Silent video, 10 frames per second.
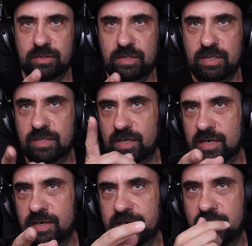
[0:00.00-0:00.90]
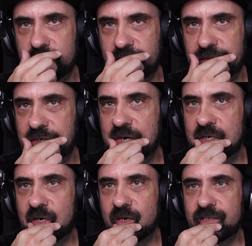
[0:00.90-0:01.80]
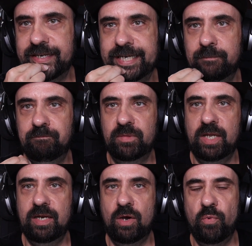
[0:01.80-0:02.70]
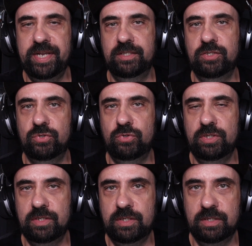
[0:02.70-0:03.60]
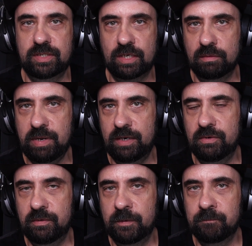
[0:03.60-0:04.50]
This is the Canon R10, and I went to the sound menu,